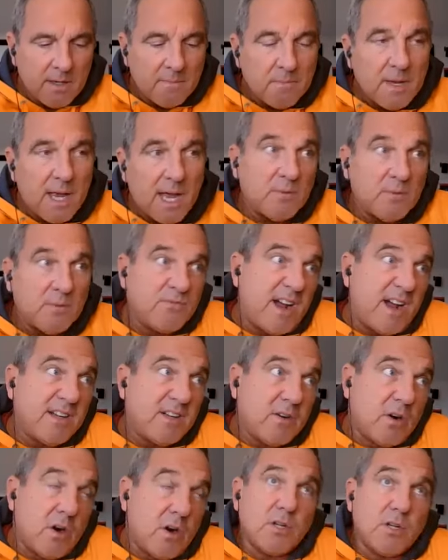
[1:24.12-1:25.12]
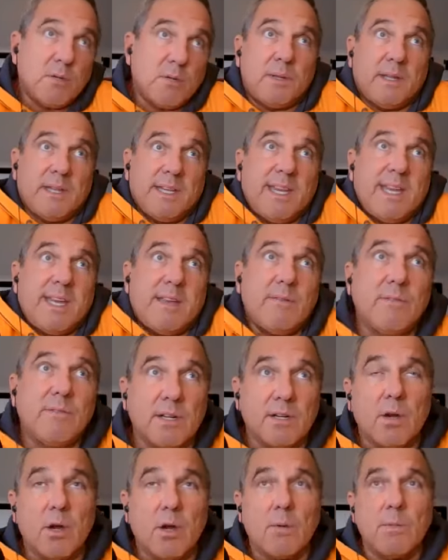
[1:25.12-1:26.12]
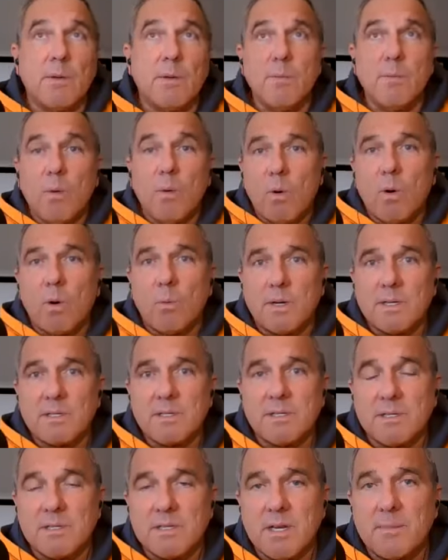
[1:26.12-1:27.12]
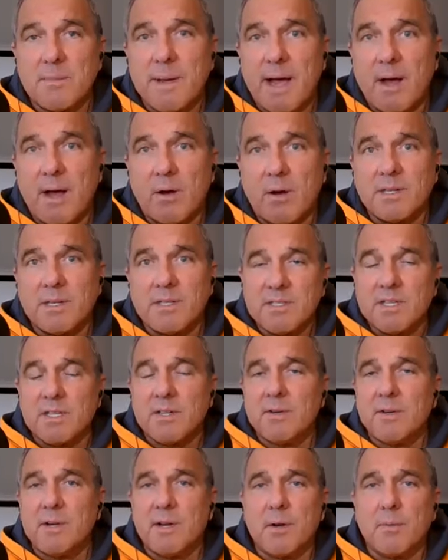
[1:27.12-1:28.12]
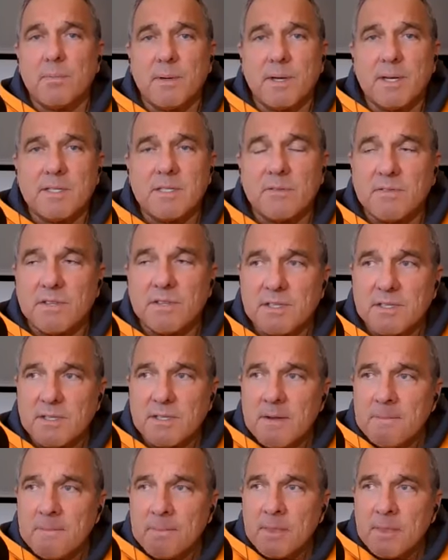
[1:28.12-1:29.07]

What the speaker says: I would find it hard to believe that Kirby Moore wasn't somehow considered here because of his